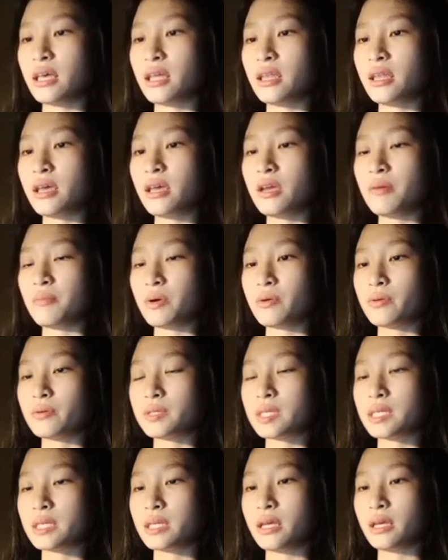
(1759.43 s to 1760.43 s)
And
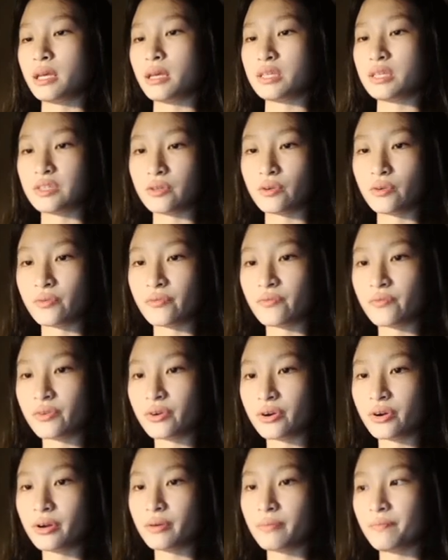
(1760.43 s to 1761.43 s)
Amos is known
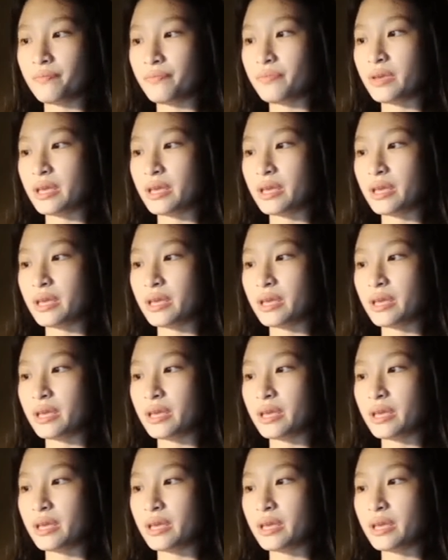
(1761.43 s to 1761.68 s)
for